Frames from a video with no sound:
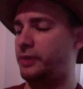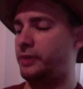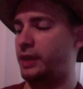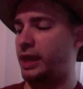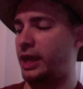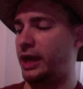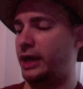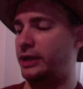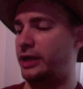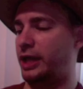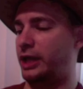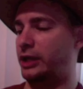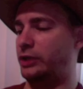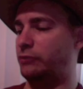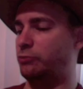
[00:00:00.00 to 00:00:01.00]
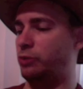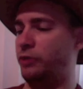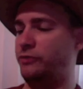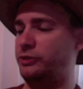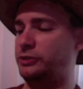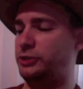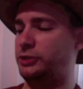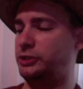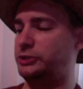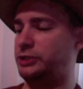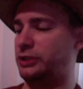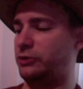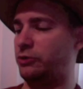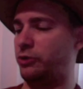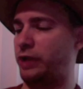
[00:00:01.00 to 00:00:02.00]
and a previously
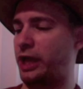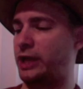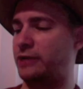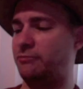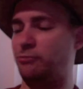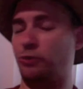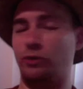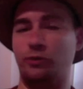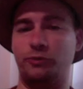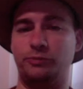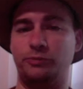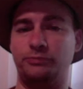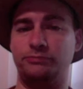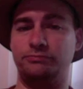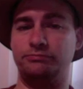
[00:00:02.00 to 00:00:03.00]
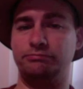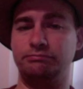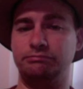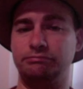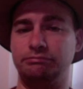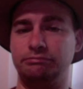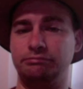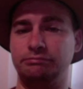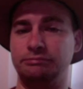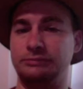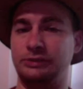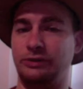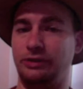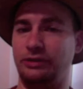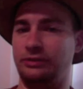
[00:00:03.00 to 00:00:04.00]
cellar organic brew.
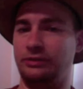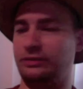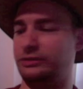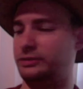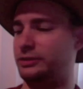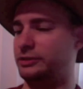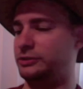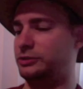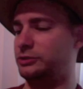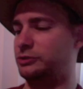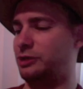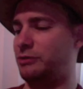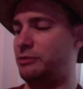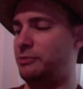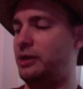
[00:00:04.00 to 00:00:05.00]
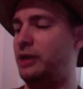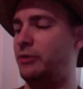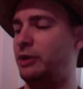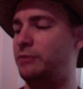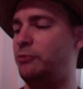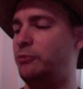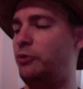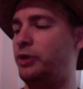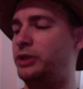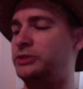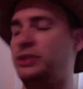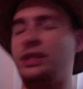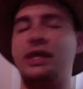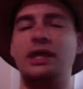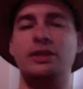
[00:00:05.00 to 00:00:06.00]
All right, that doesn't describe it. But anyway, the point is
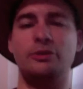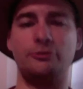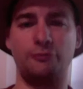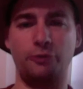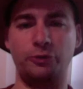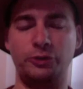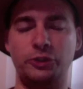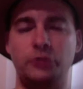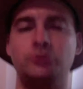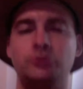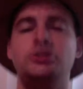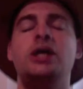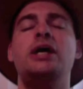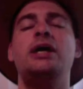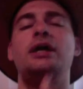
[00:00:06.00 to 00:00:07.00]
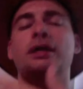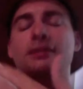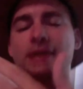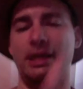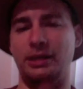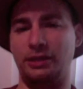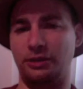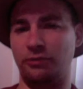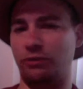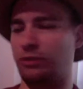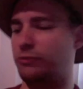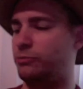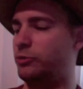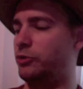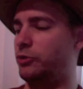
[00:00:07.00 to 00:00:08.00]
they add their fruit juice, they add in their
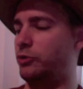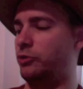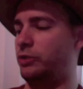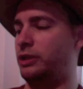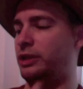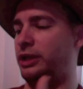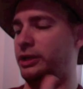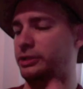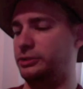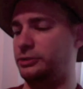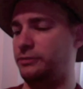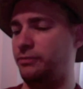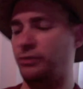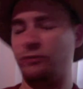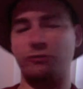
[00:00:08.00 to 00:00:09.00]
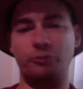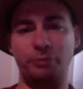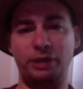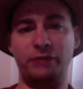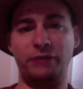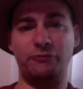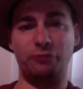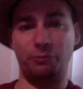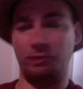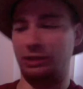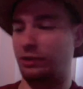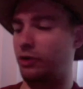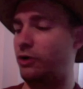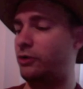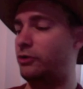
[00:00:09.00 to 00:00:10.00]
other brew, they let it ferment for a bit
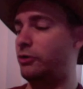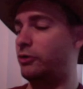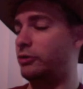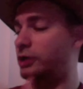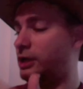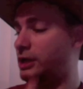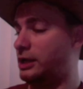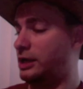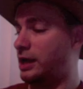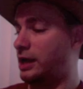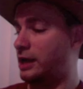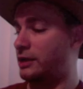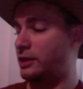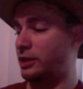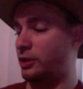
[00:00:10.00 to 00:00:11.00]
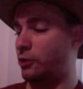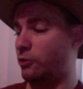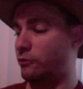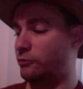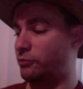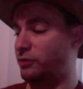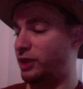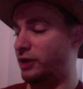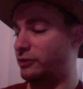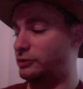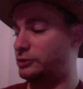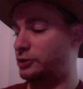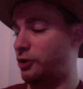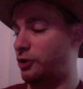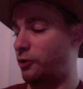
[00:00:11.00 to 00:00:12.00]
longer, and then they go on from there.
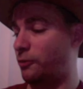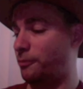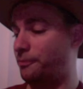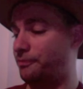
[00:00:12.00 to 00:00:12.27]
So,